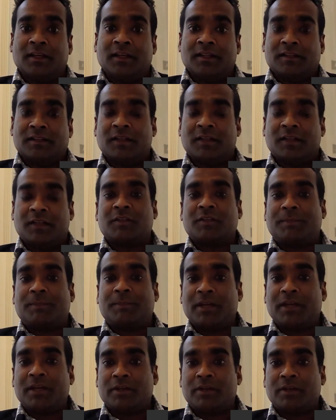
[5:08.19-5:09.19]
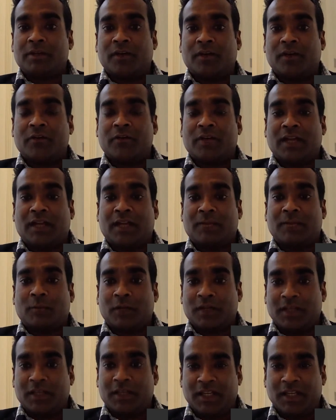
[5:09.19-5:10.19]
So there was a period of overlap
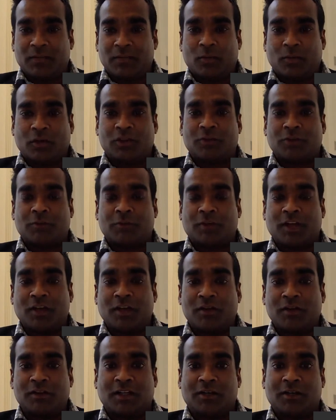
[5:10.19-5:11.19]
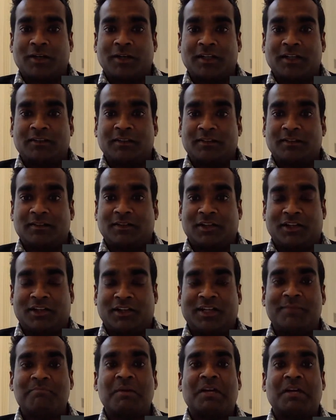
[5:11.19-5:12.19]
where he and Roger were co-directors. So you can
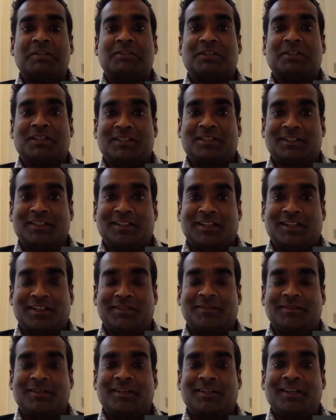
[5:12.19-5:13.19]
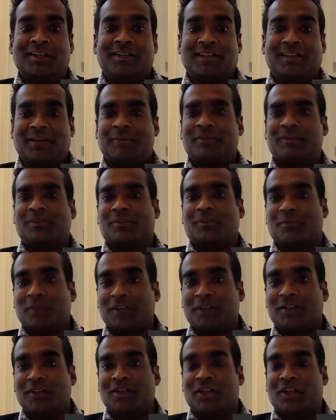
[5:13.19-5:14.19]
imagine, you know, that was a
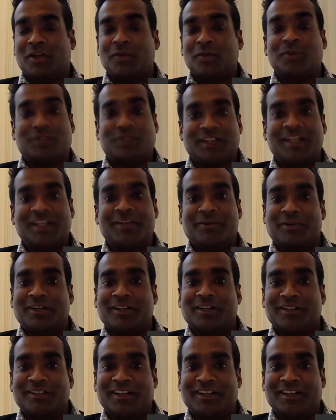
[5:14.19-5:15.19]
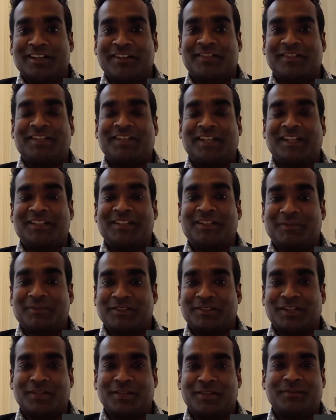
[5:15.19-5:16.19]
real golden era at the center in
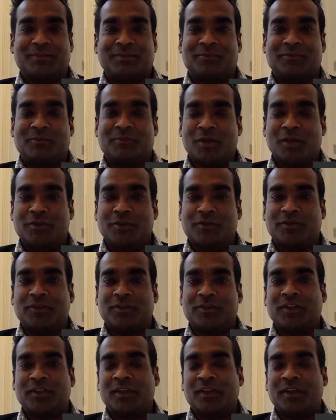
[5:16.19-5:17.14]
terms of growth.